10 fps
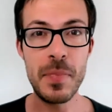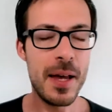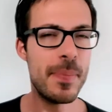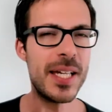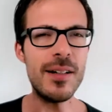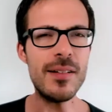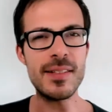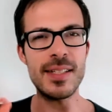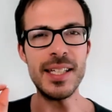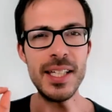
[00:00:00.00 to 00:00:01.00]
Because
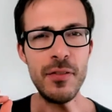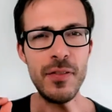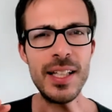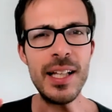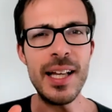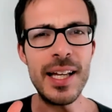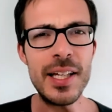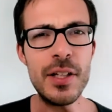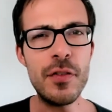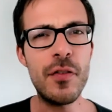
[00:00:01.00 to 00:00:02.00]
even
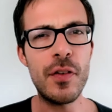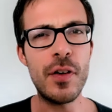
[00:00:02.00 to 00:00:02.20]
if